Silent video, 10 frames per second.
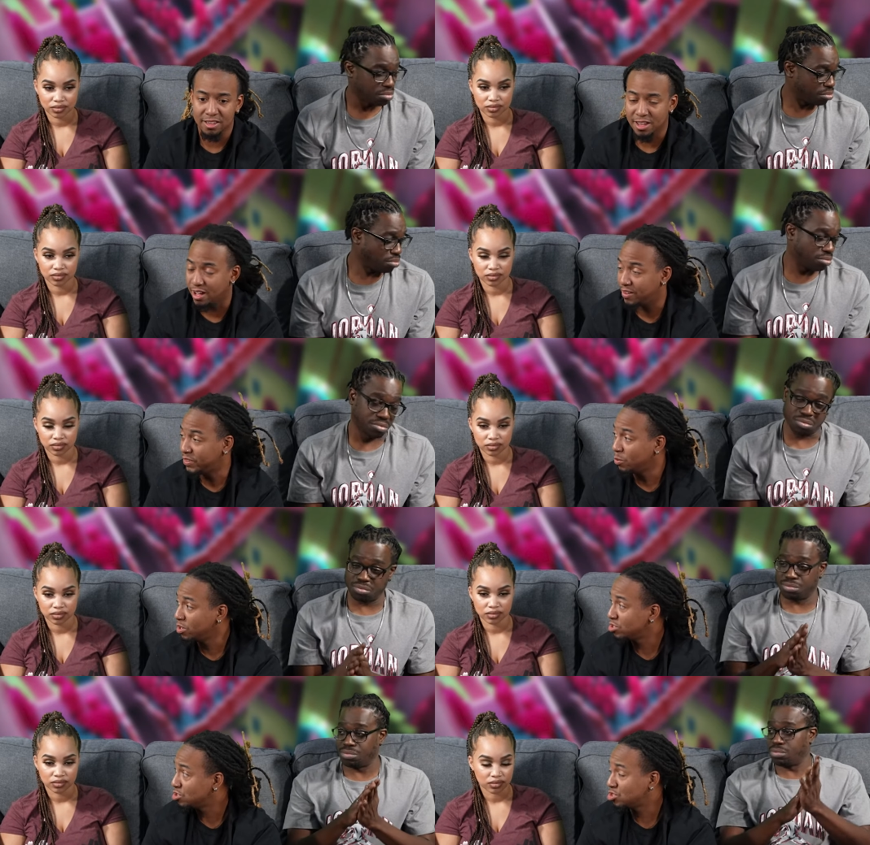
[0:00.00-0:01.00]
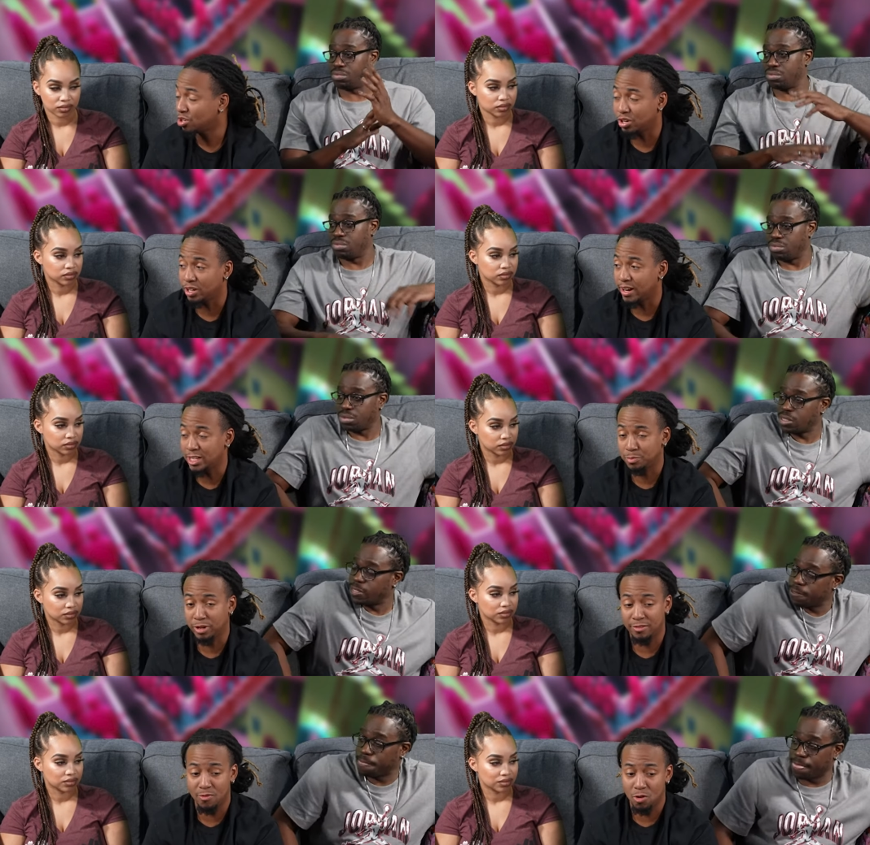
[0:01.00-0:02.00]
Speaker 1: yeah, if they would have just stood on the glass
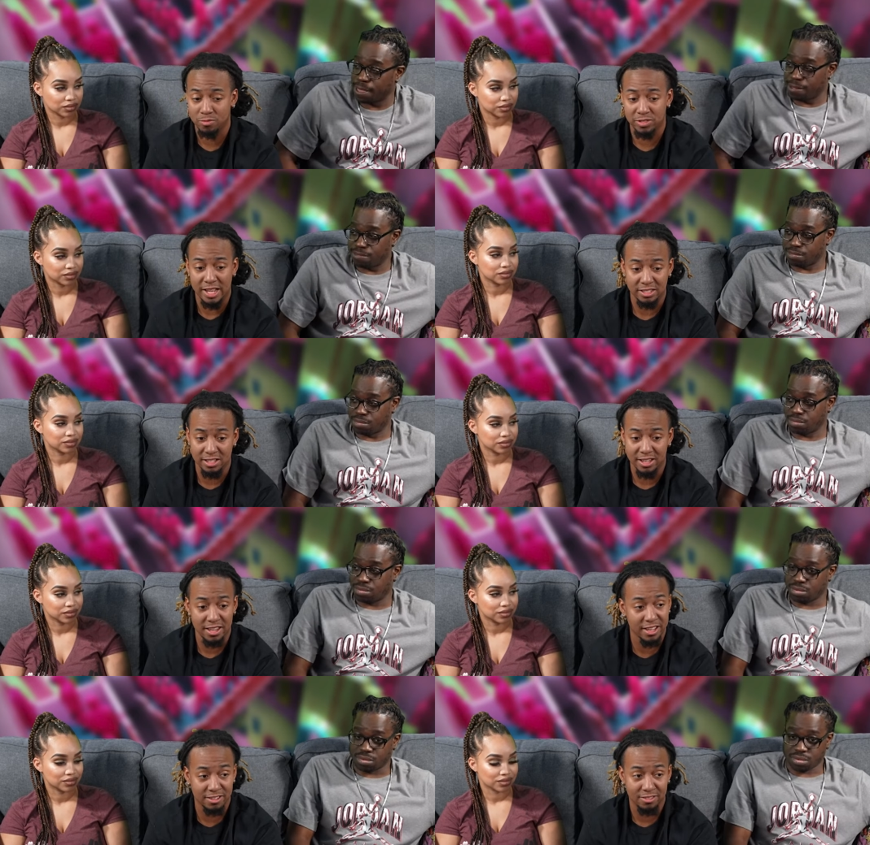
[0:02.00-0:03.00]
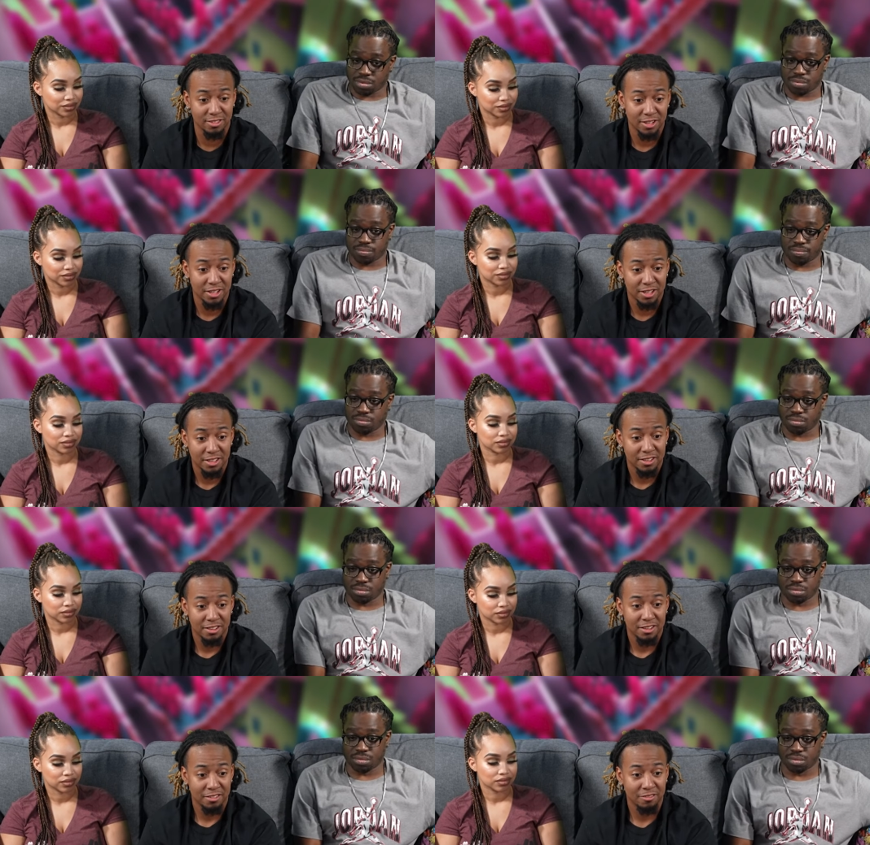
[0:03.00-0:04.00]
platforms, that's it.
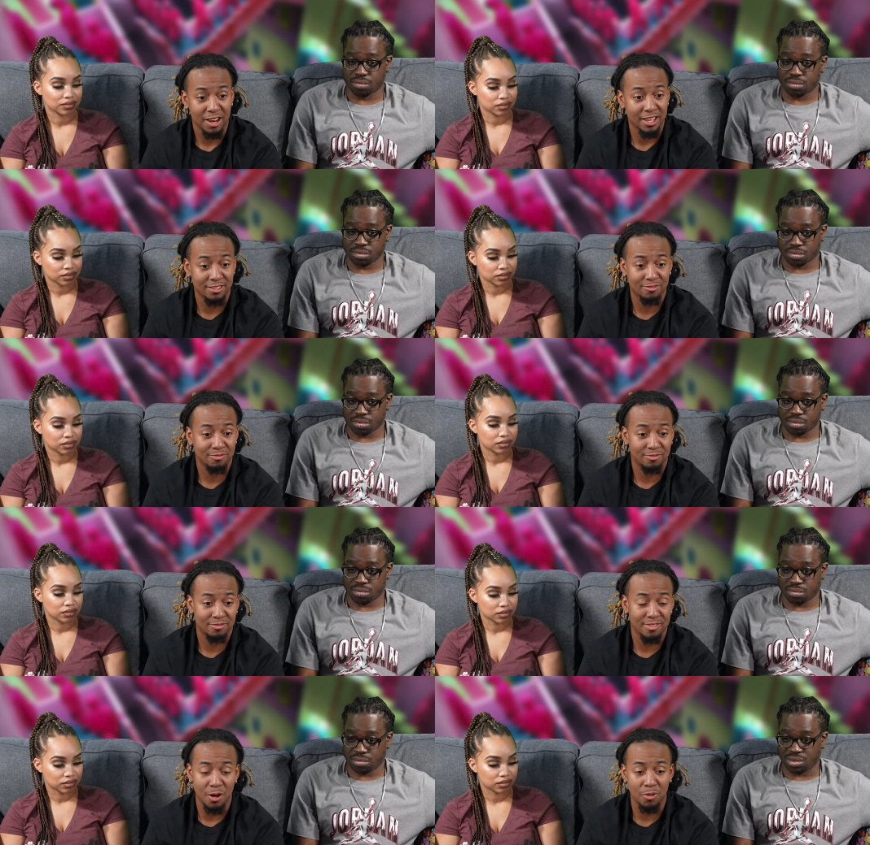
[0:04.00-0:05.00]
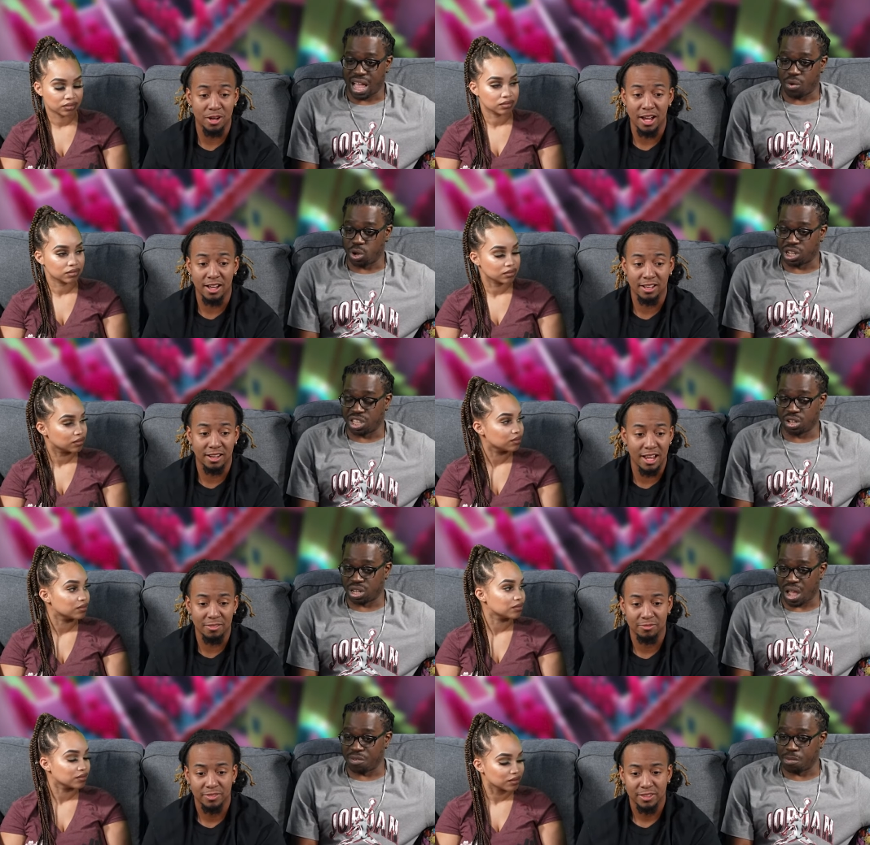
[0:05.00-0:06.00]
Like that would have
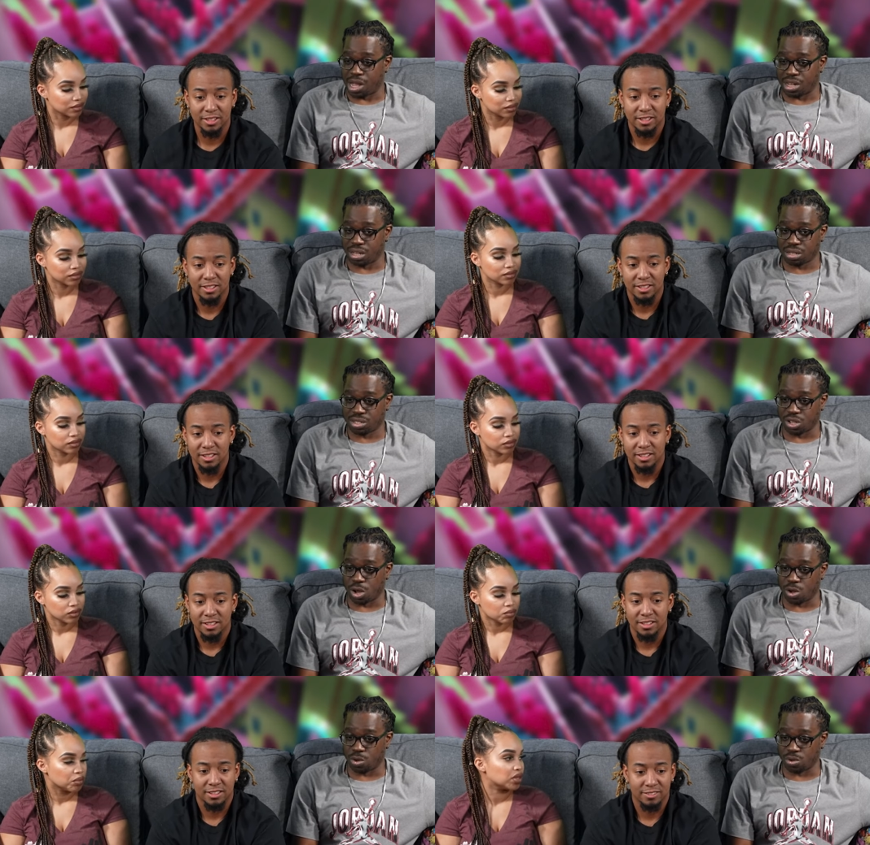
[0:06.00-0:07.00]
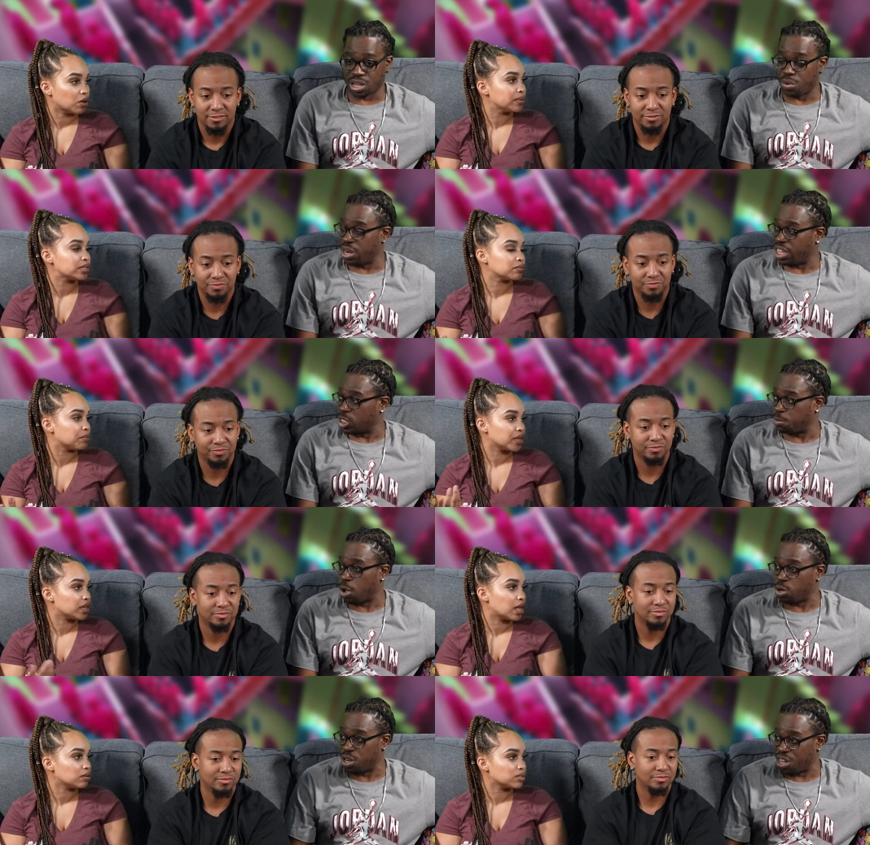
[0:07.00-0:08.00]
killed
Speaker 2: everybody. So they would have
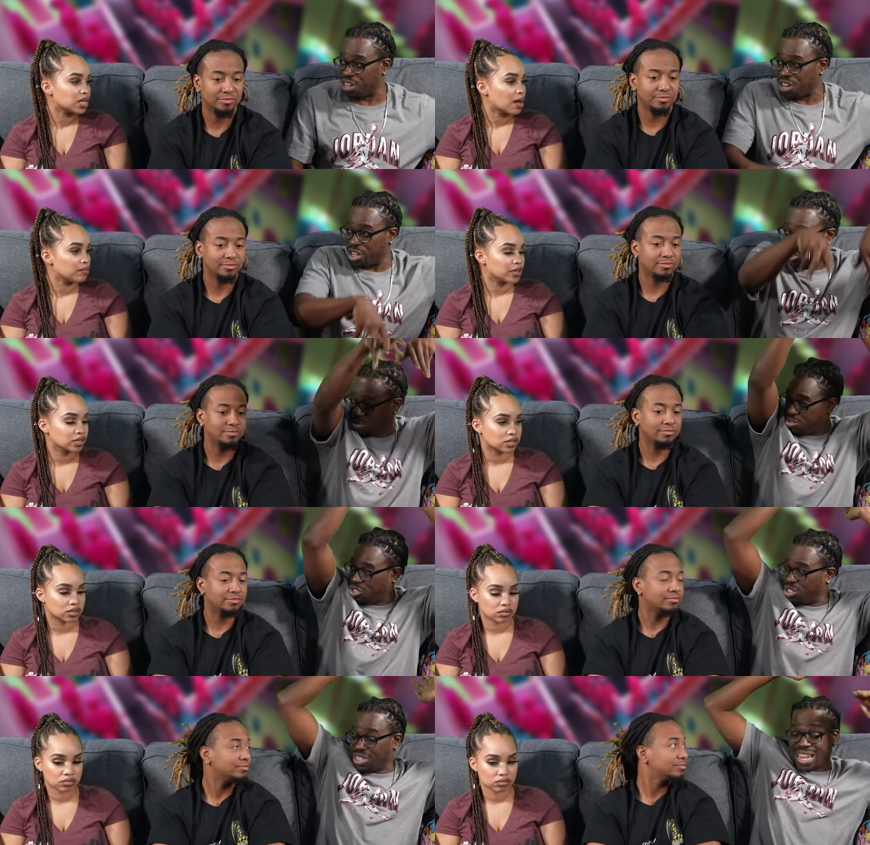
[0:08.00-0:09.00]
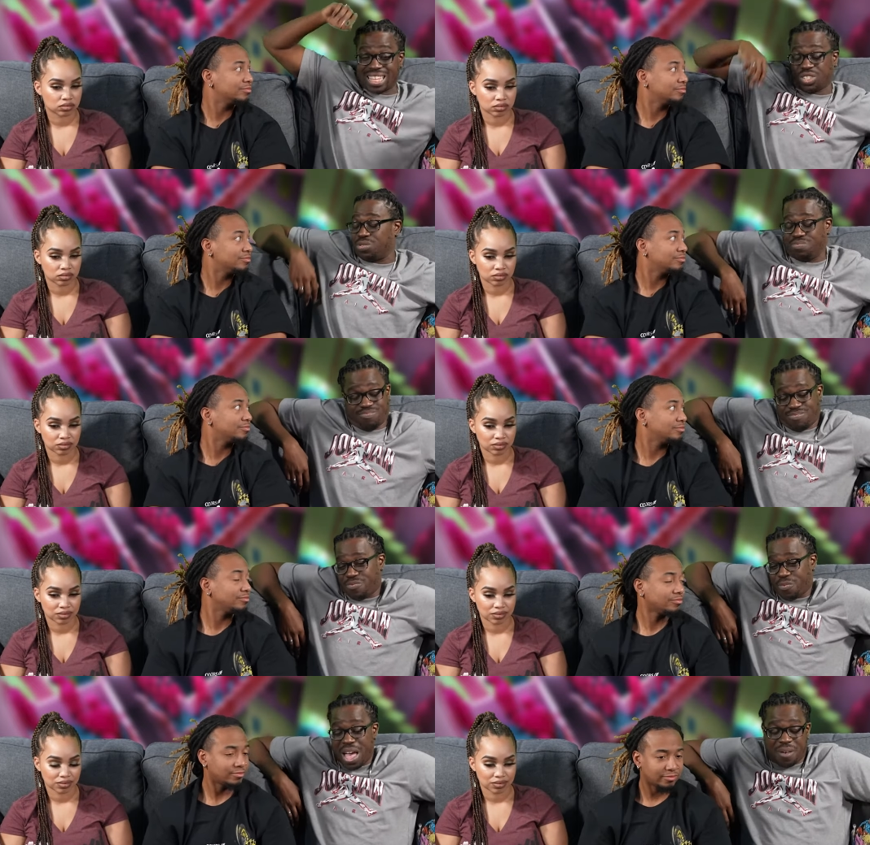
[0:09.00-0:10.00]
exploded it and then just shit. That's
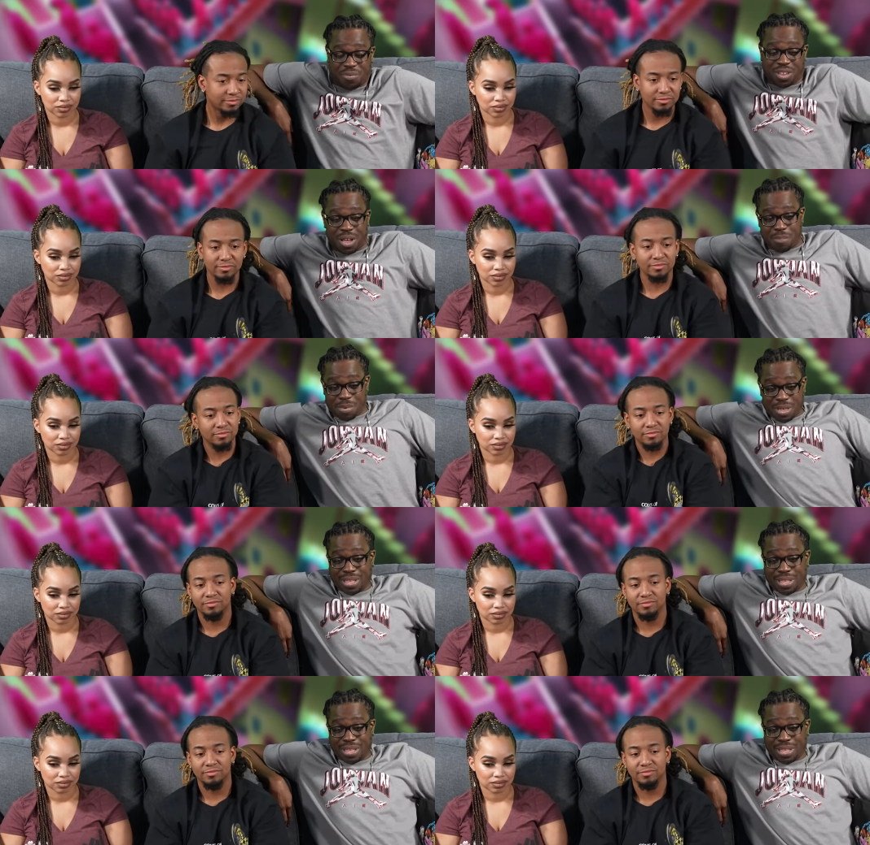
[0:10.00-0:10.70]
effed up.